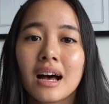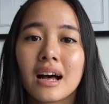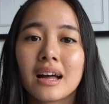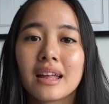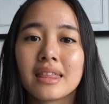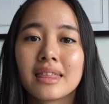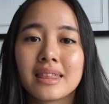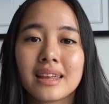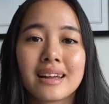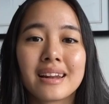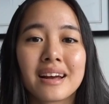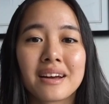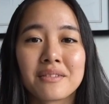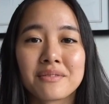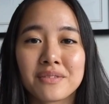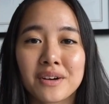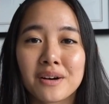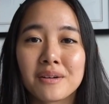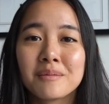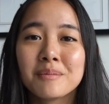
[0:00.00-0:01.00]
and then I
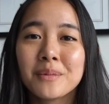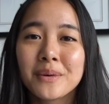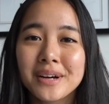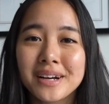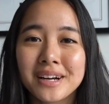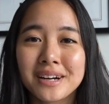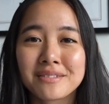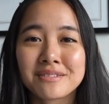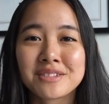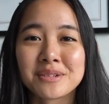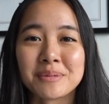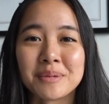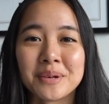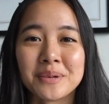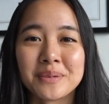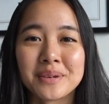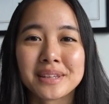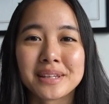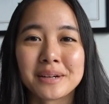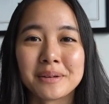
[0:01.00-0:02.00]
felt more comfortable
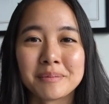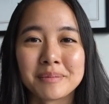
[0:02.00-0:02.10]
with O